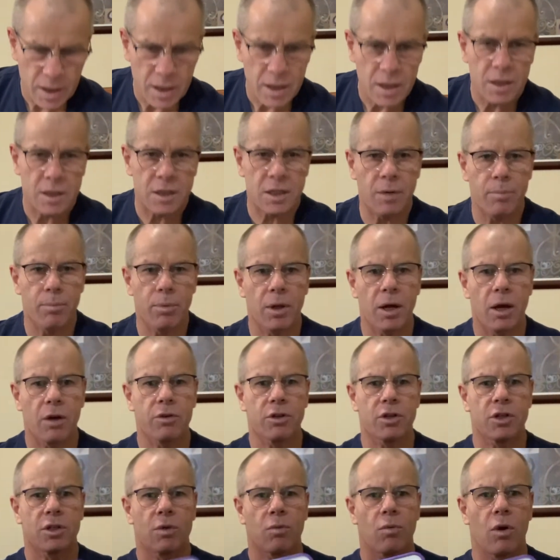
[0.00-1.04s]
So I'll
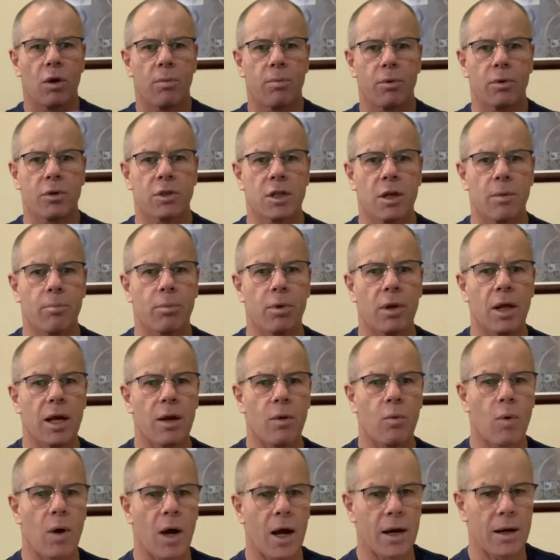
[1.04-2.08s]
use the whiteboard. So player
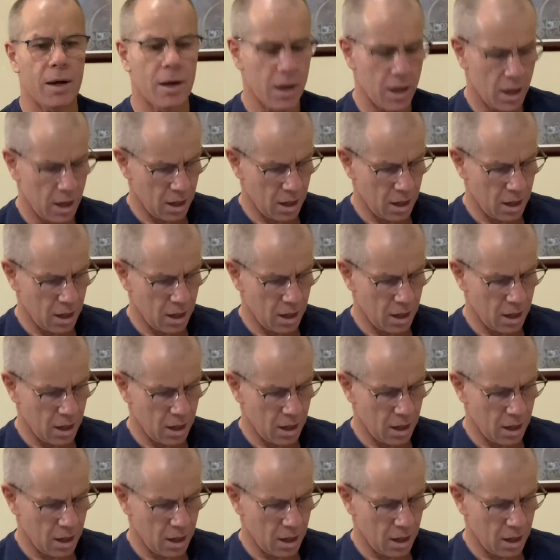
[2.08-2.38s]
1